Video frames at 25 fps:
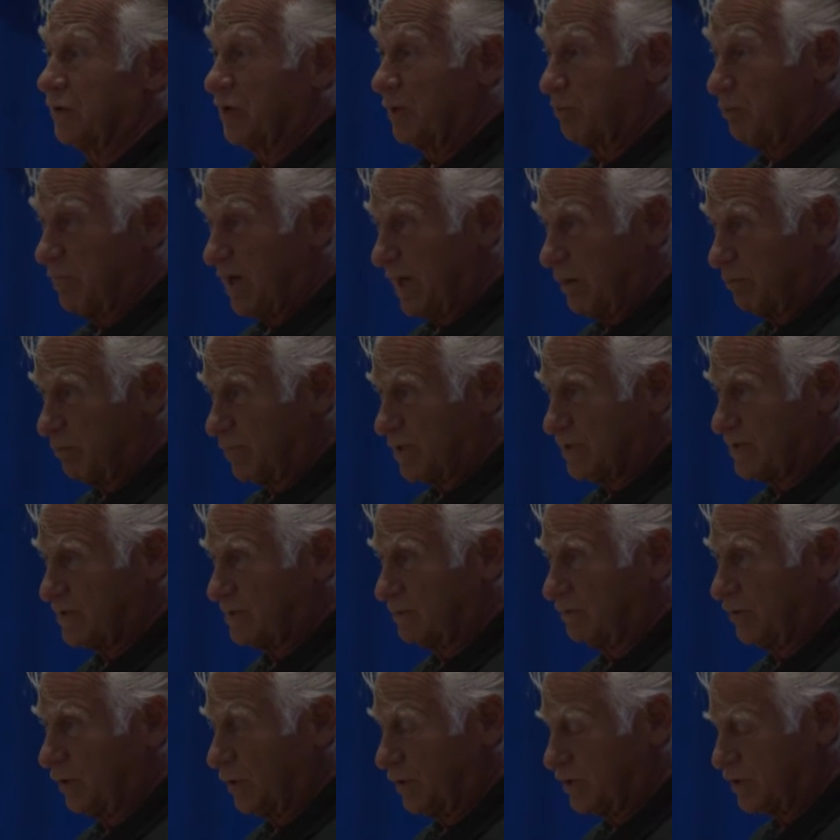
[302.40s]
on the pampas
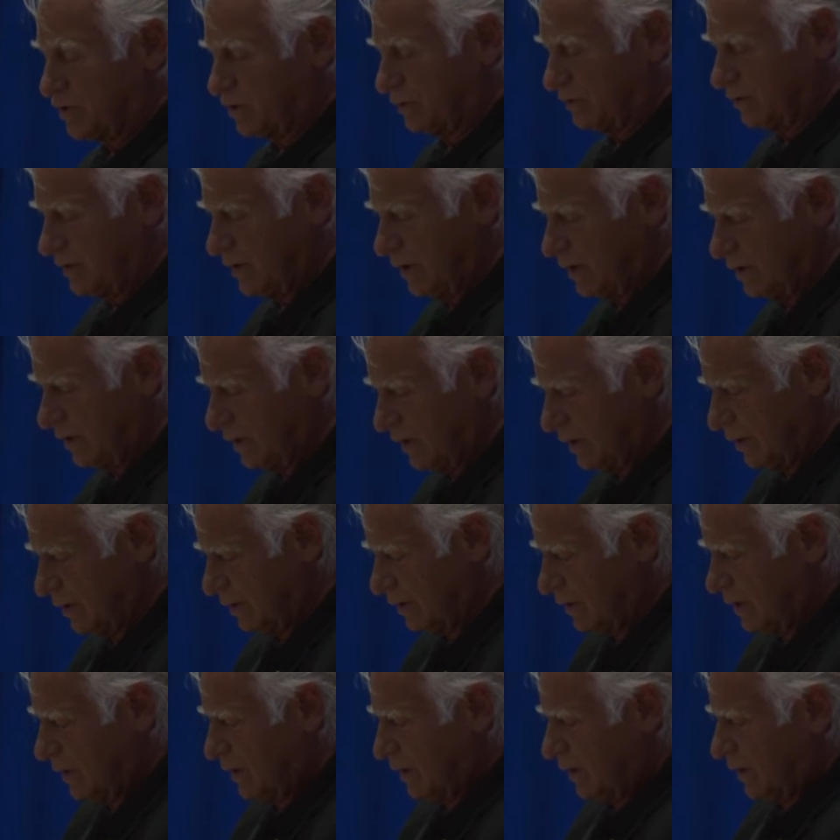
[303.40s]
of Argentina.
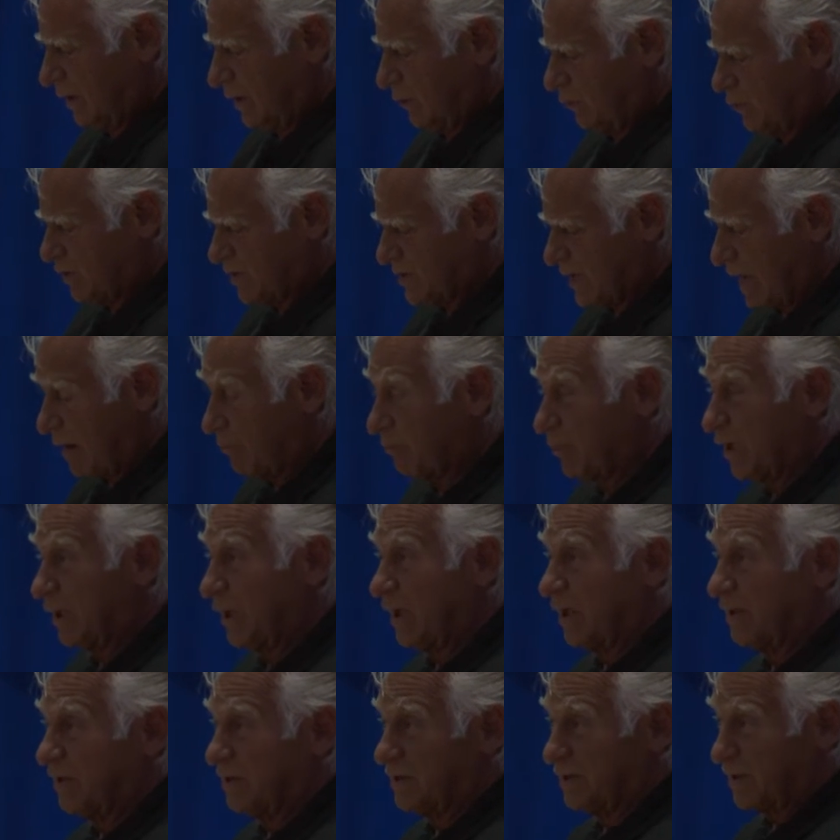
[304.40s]
It was
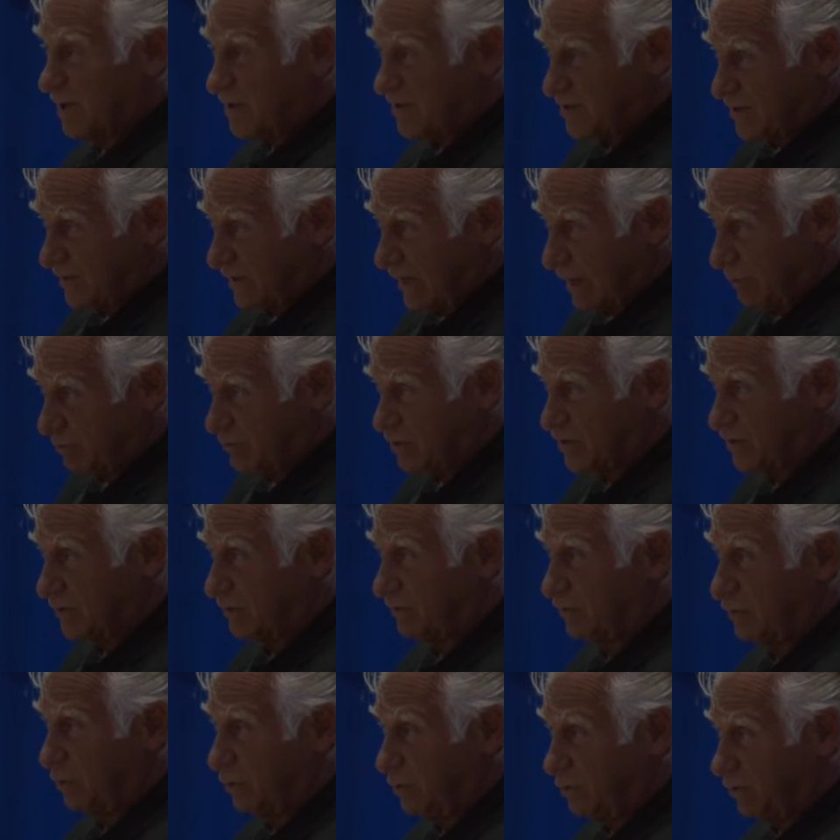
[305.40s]
happening on the steppes
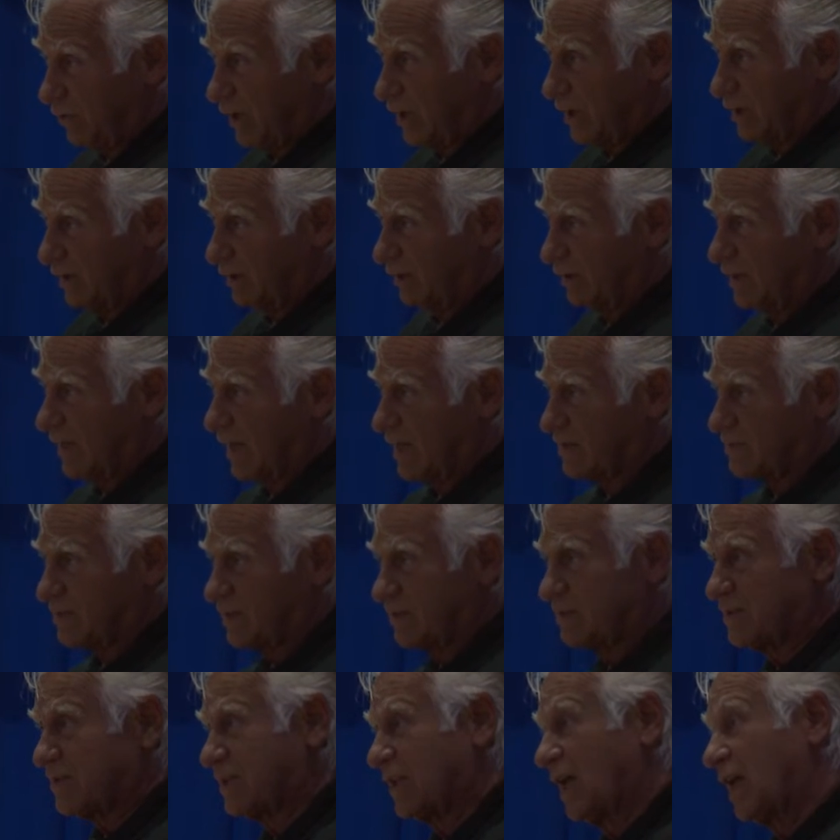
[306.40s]
of Ukraine and
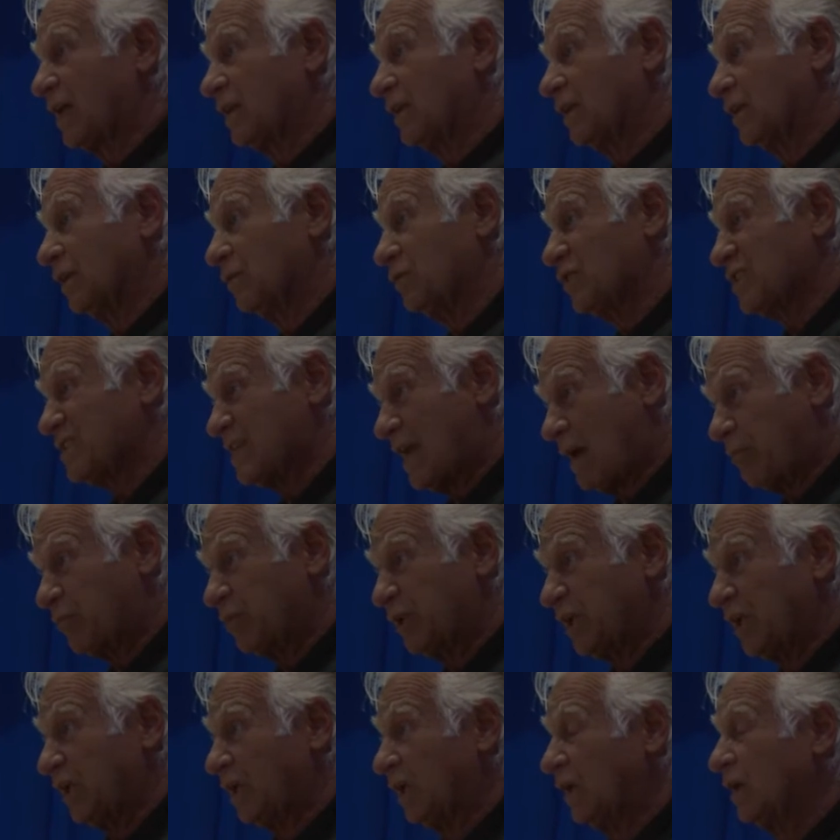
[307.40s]
Kazakhstan. And it was
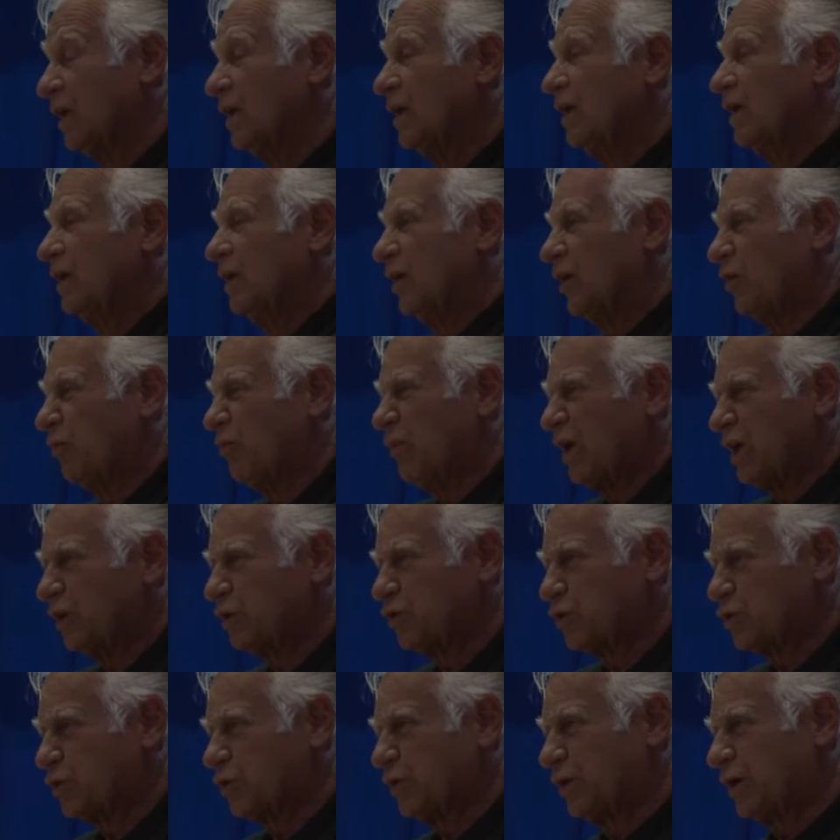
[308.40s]
happening in
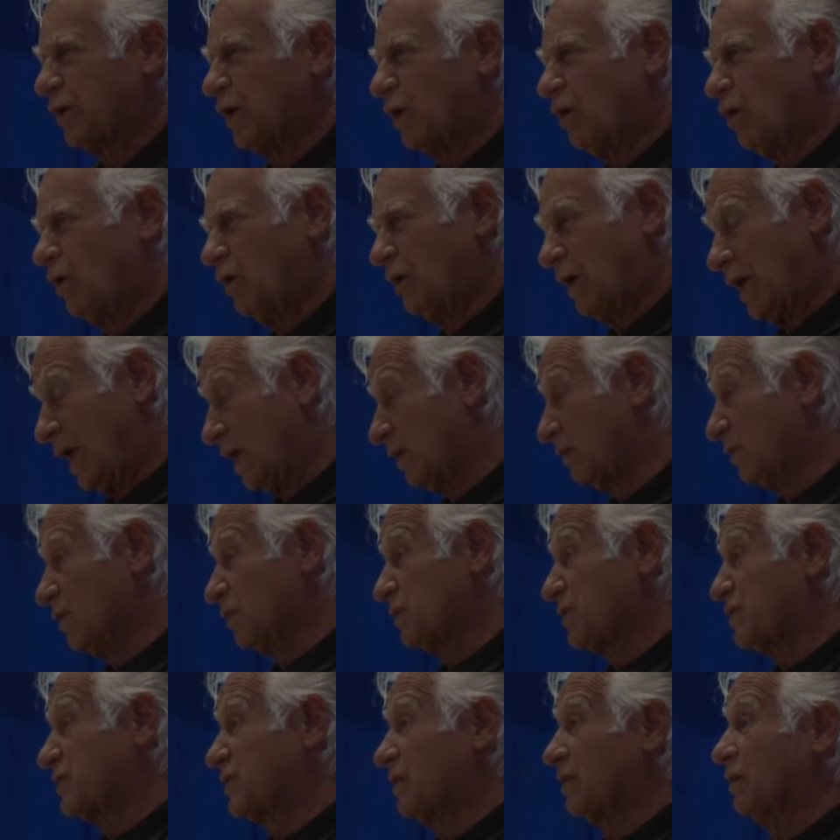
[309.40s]
Manchuria and
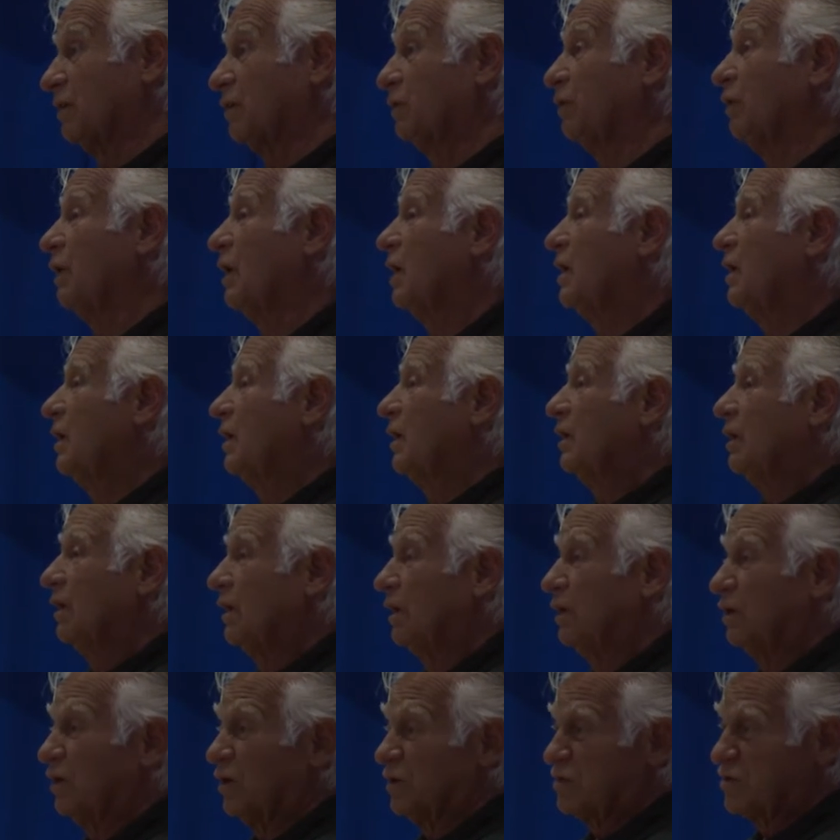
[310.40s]
also
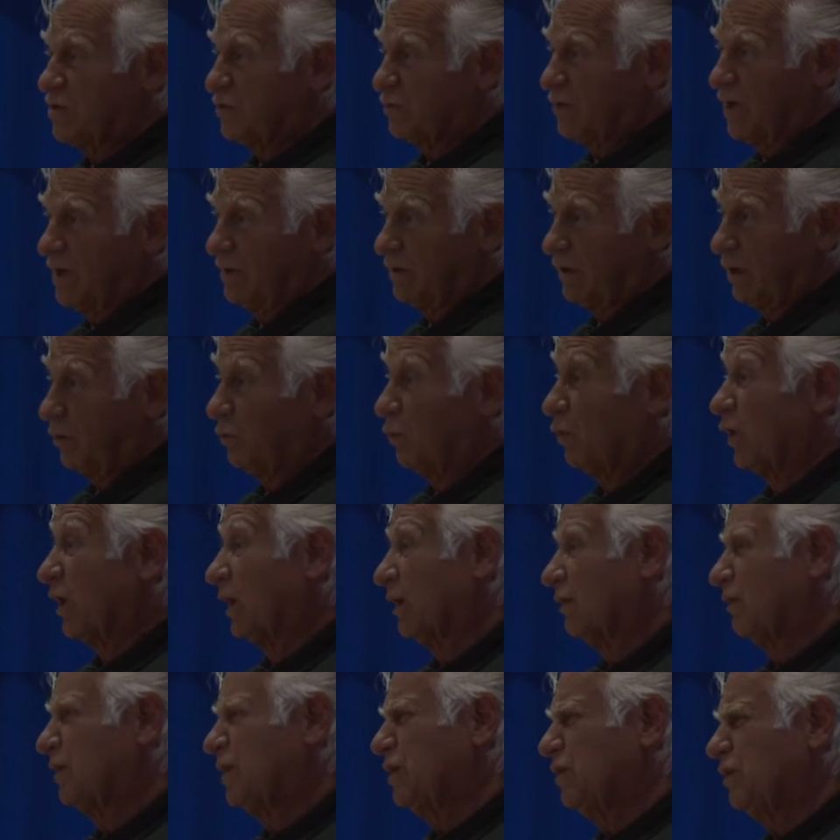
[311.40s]
in Australia,
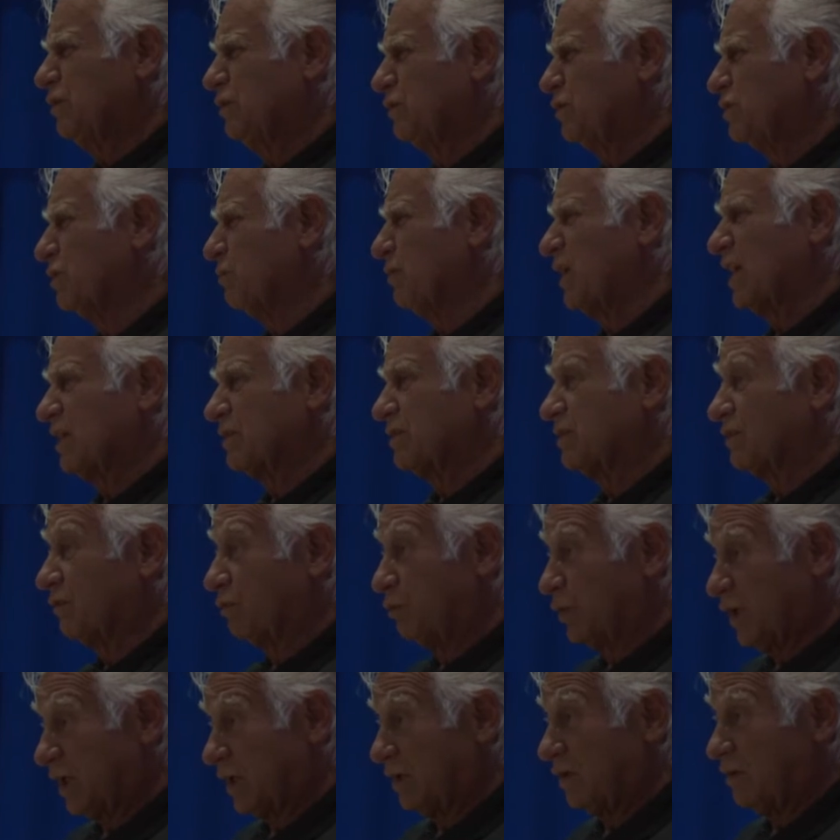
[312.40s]
where huge amounts of
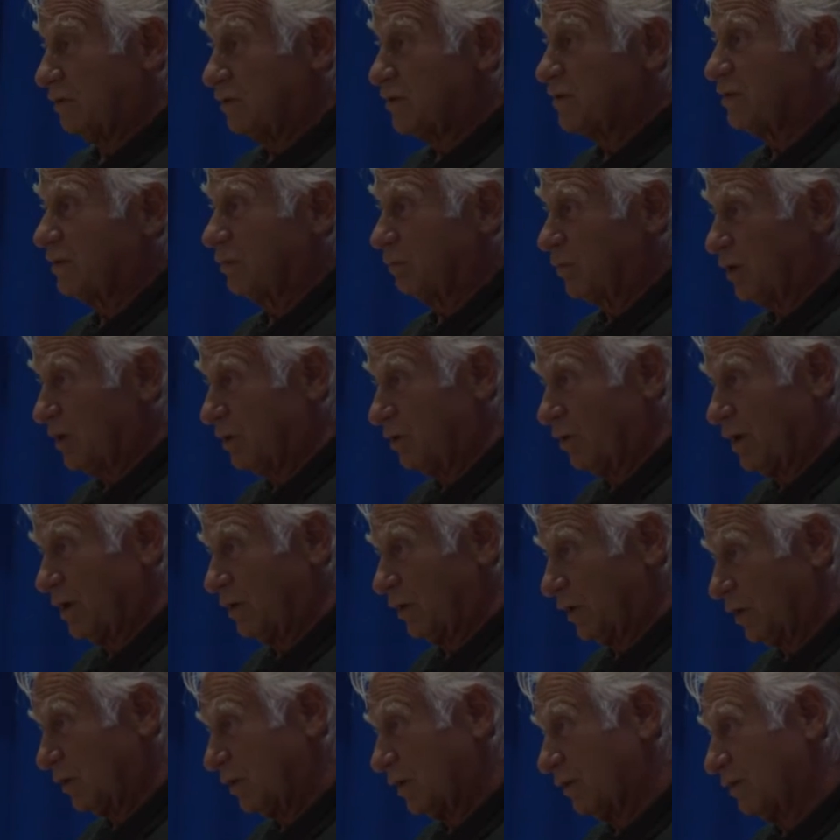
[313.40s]
wheat used to be
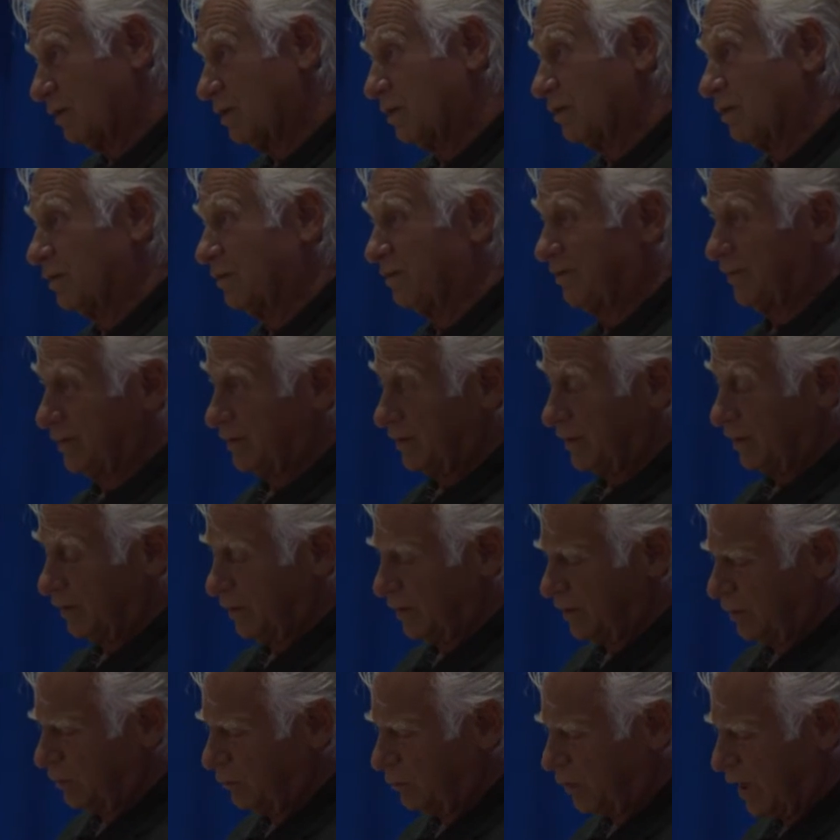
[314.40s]
grown until the
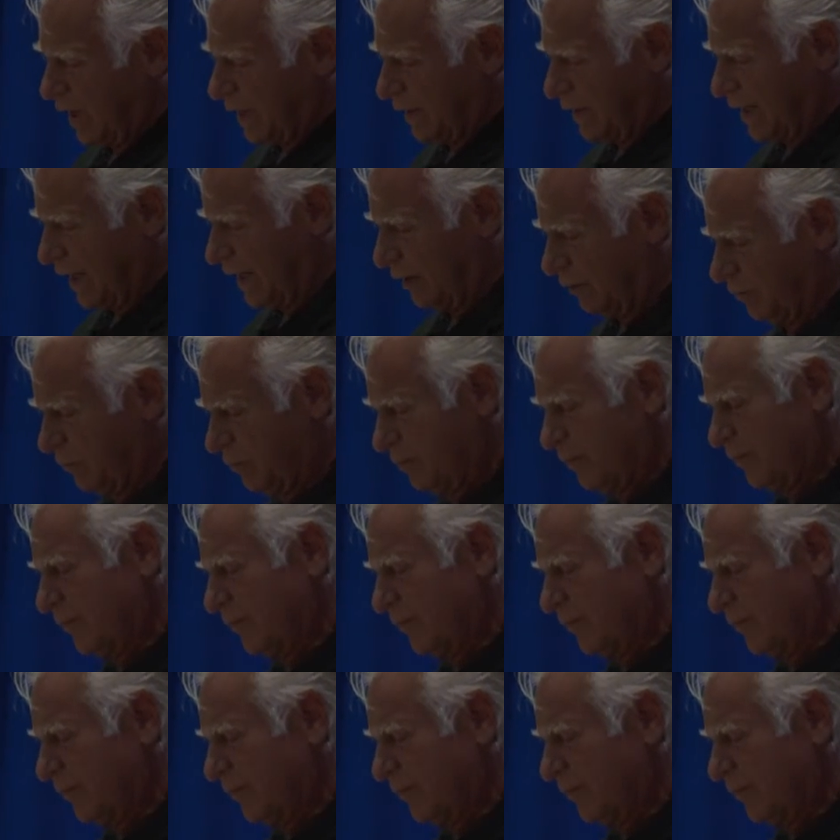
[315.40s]
fertility ran out.